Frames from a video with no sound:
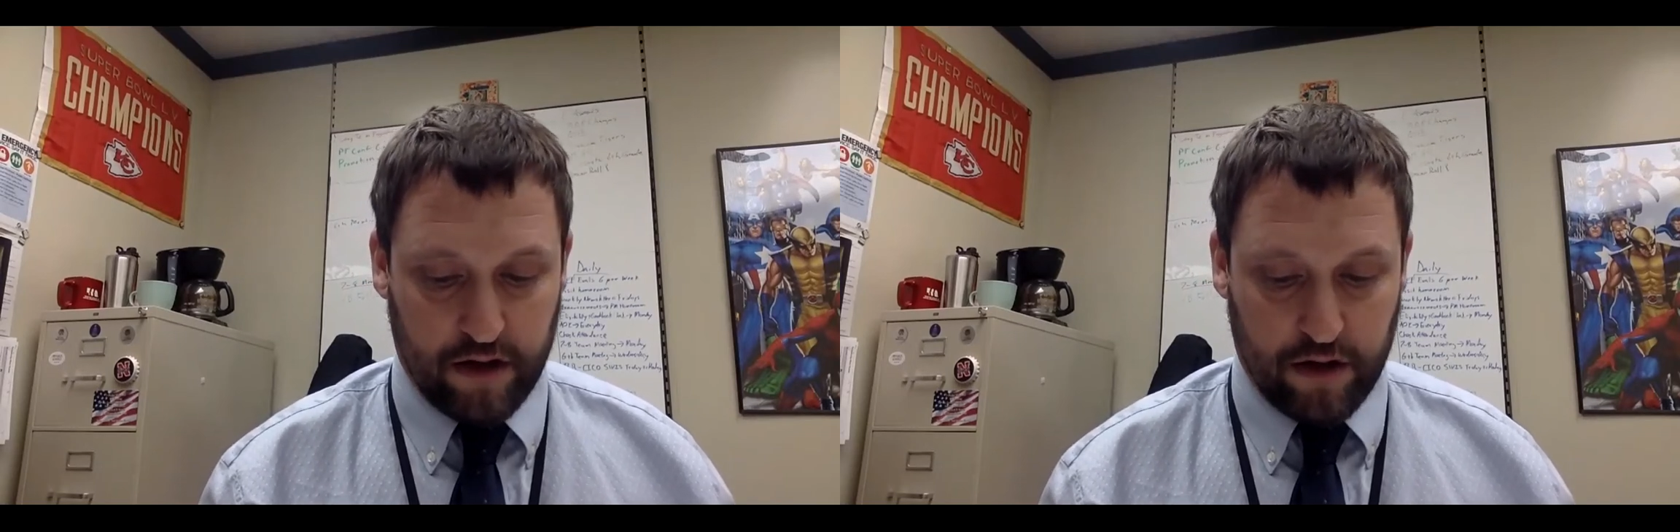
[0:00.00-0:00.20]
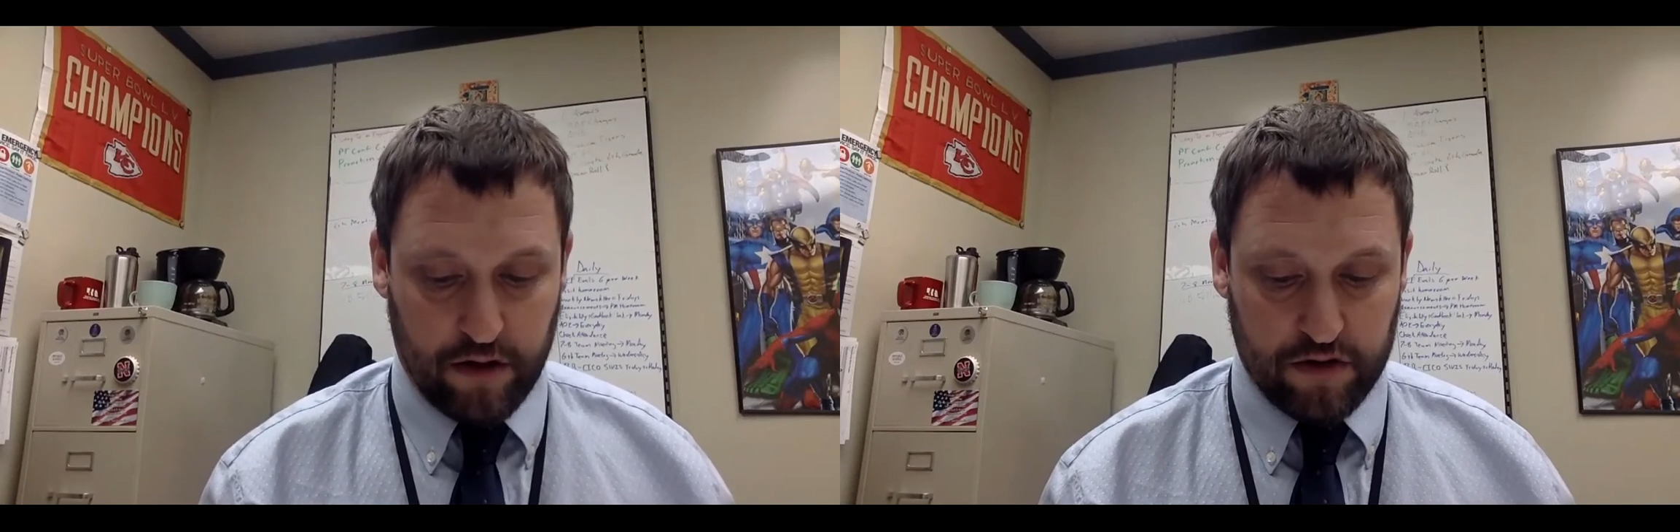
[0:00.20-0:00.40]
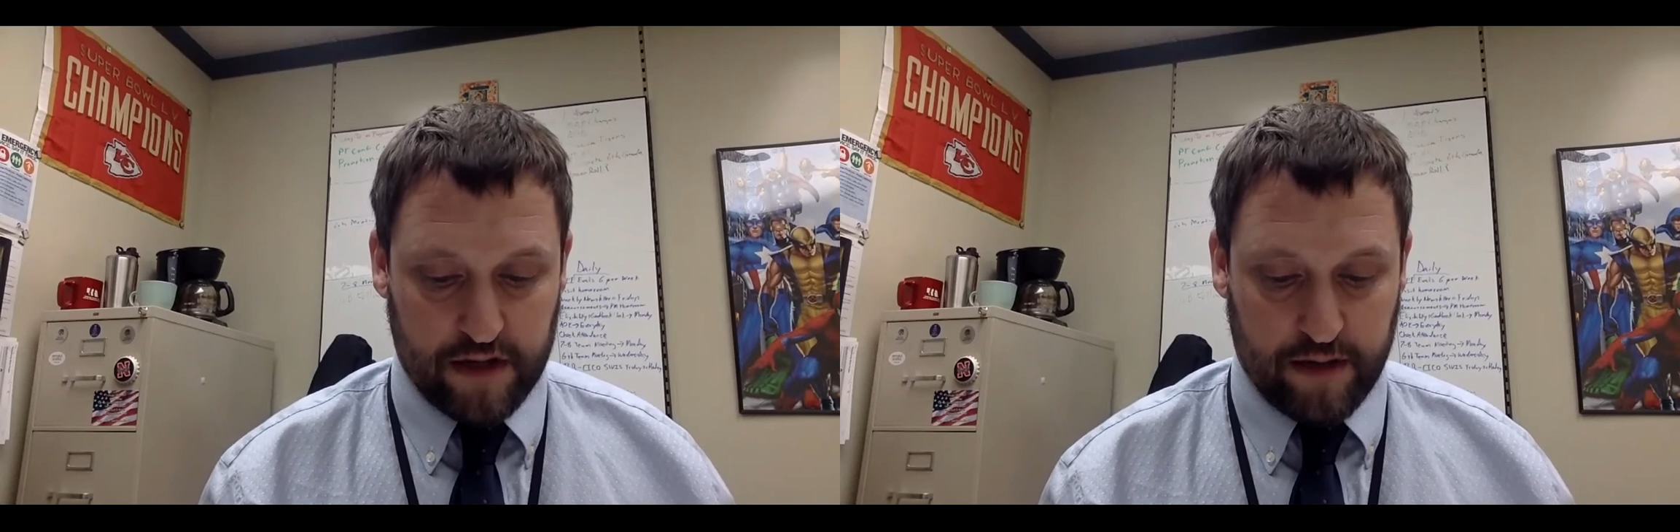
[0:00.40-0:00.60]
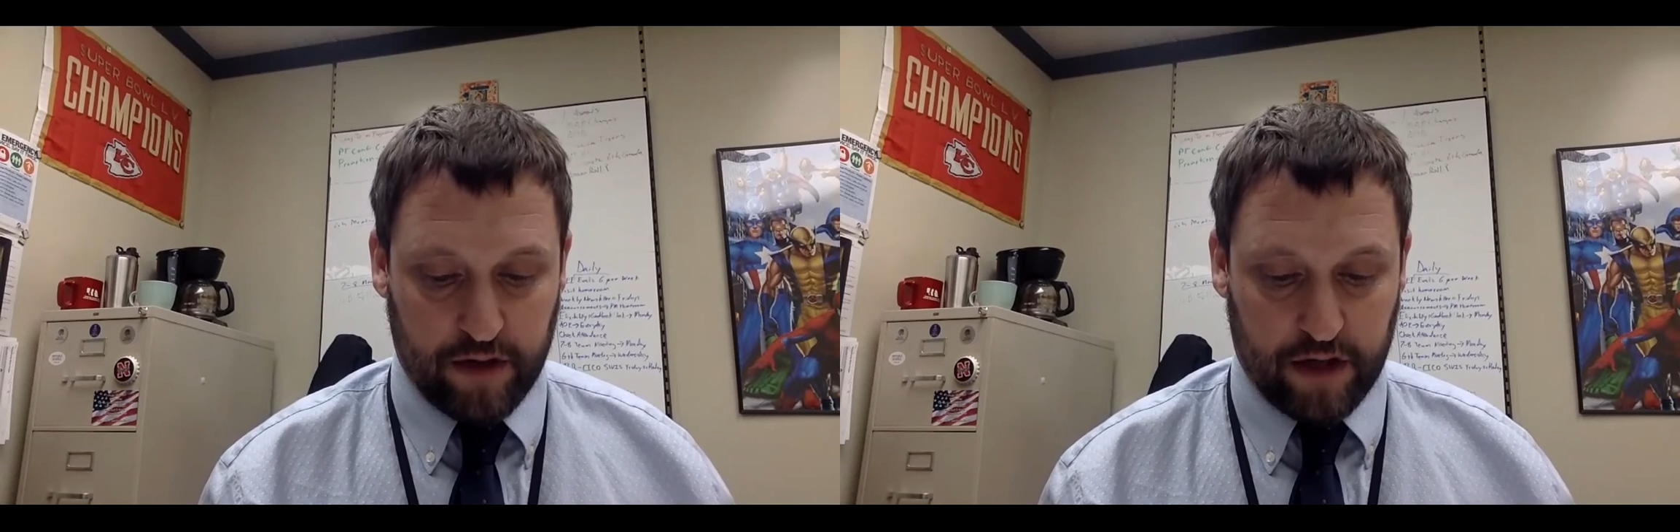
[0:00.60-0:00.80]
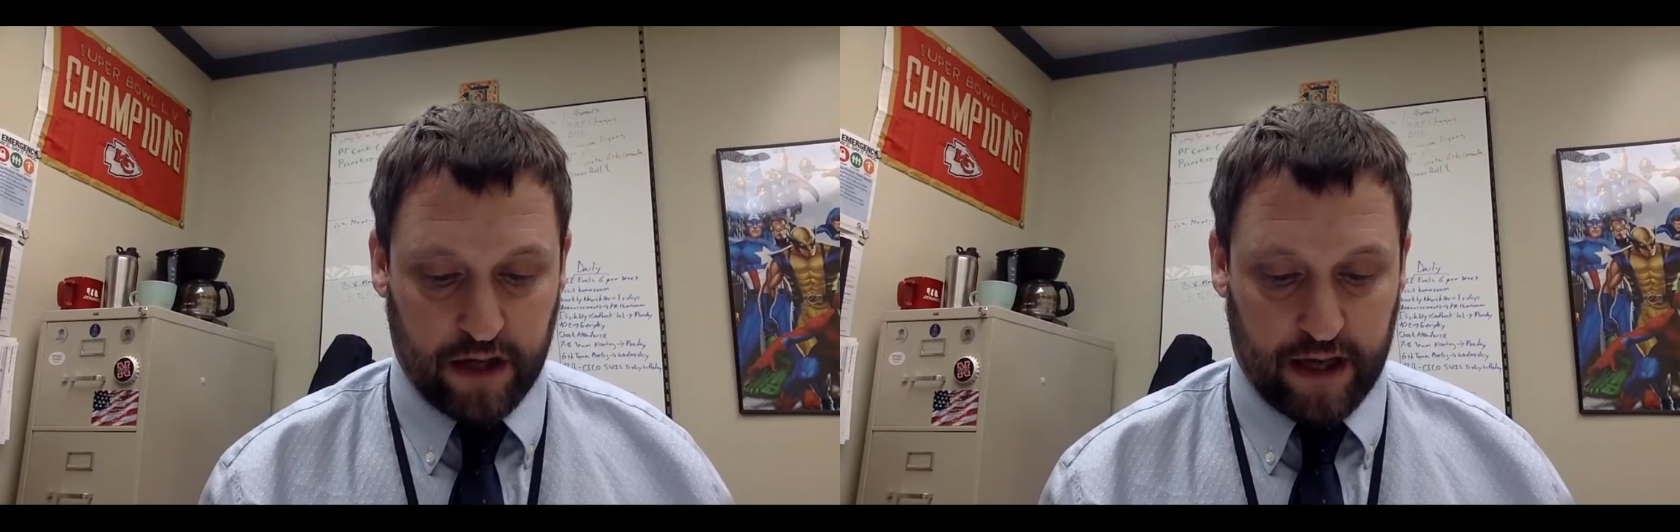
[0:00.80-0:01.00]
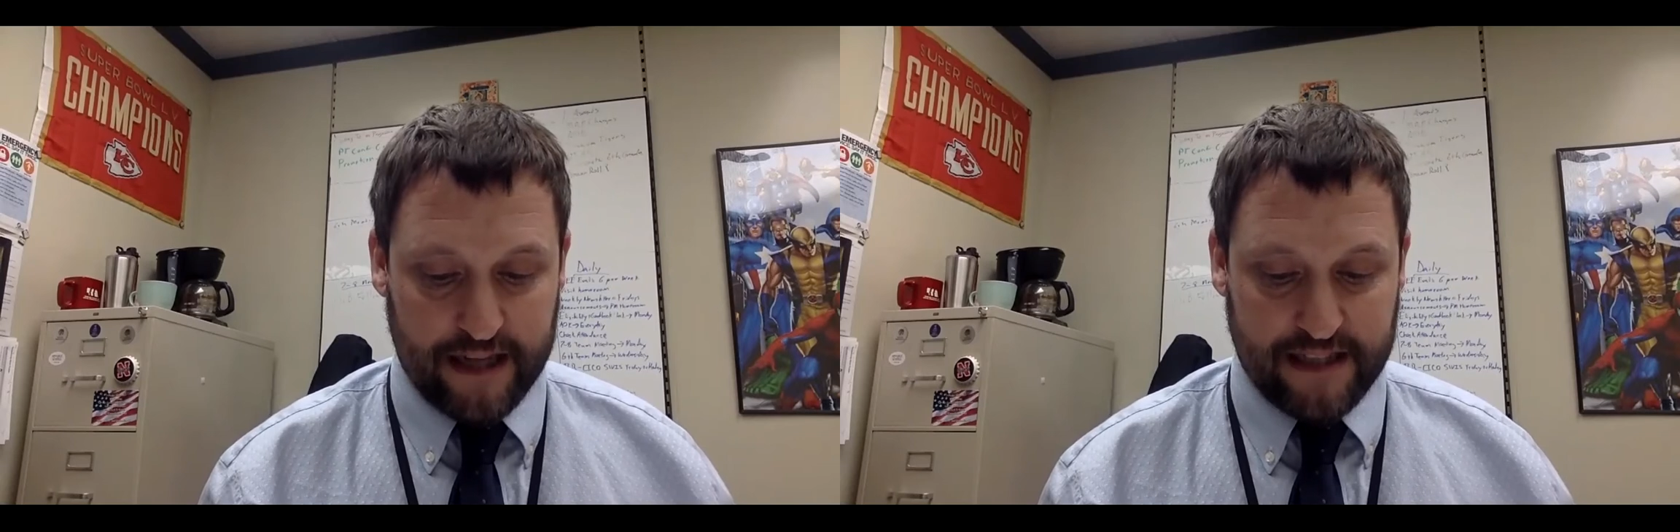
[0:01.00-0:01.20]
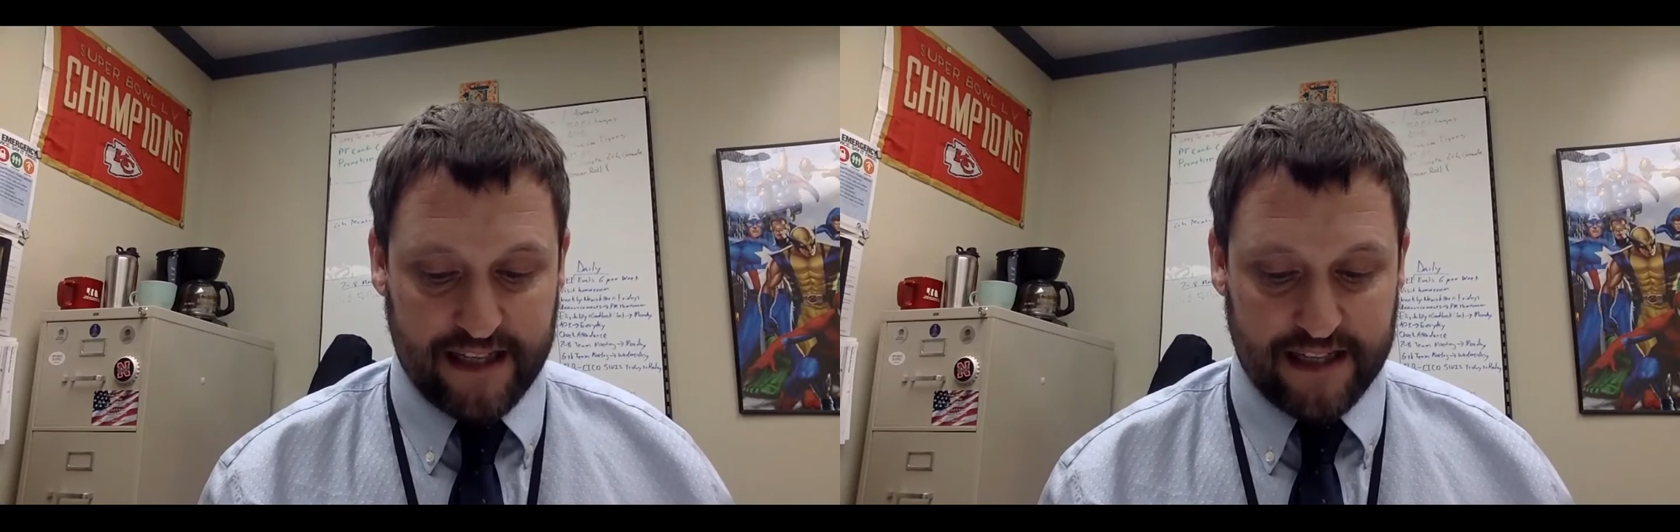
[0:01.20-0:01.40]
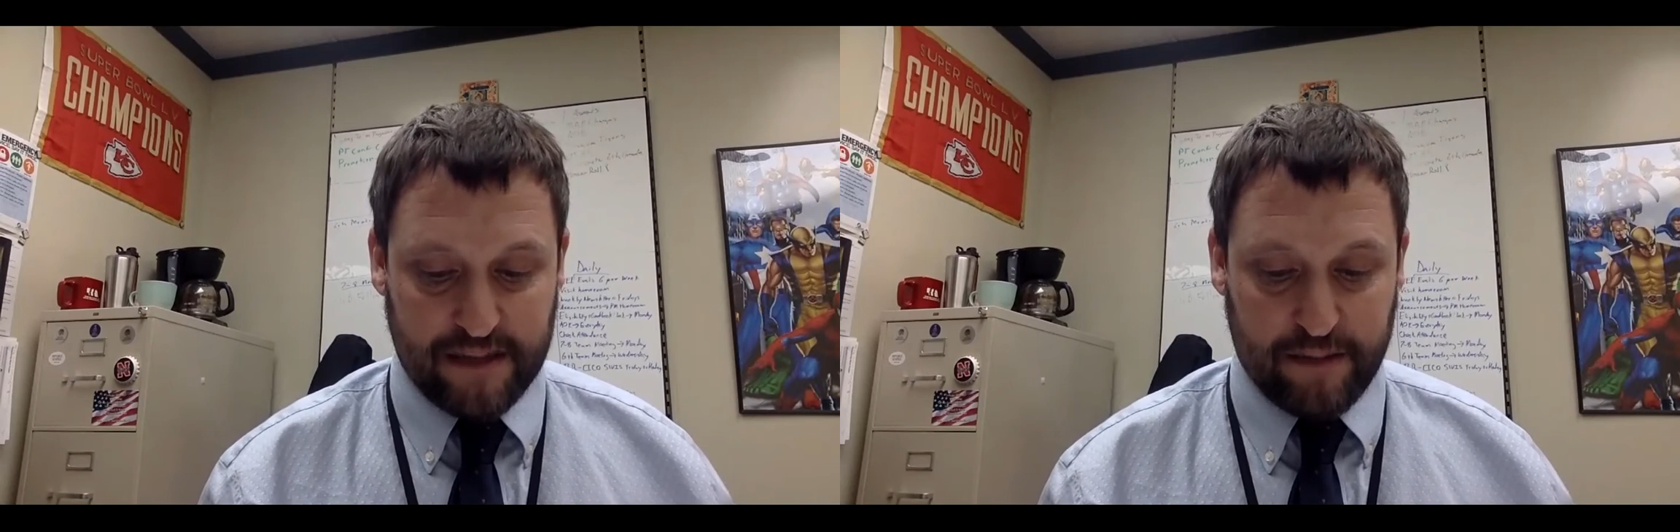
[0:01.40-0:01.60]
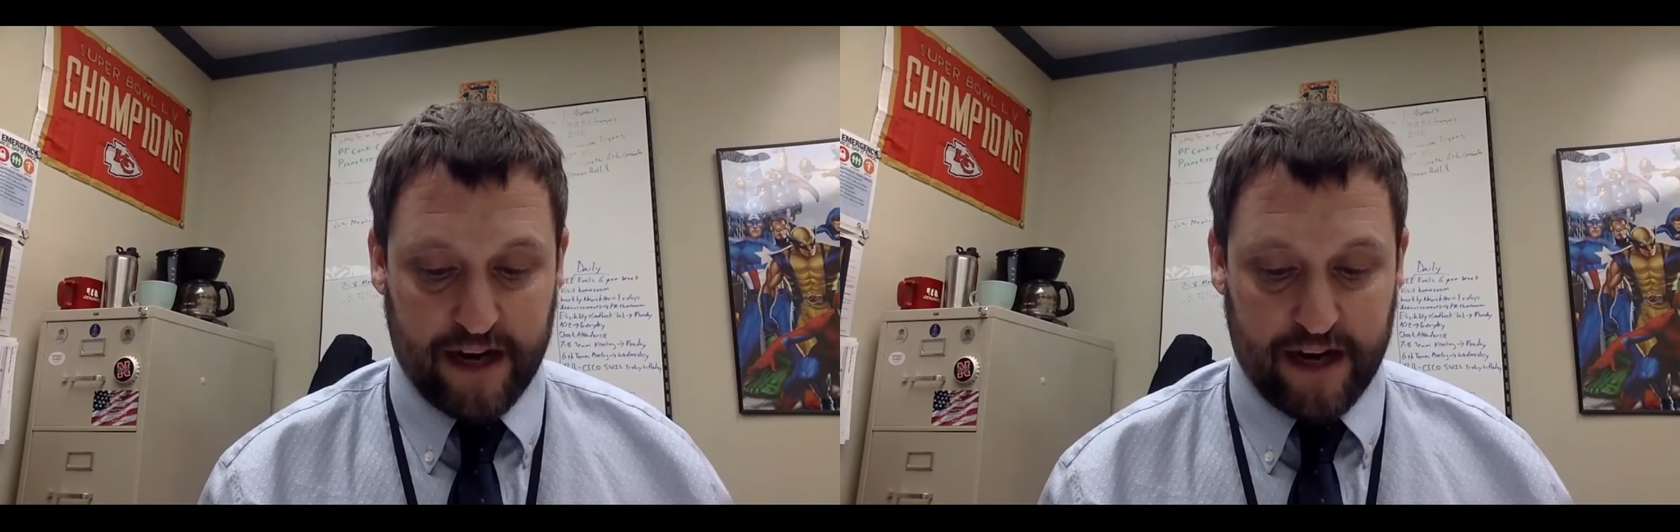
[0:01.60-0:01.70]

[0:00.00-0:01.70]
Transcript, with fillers: those that would like to get some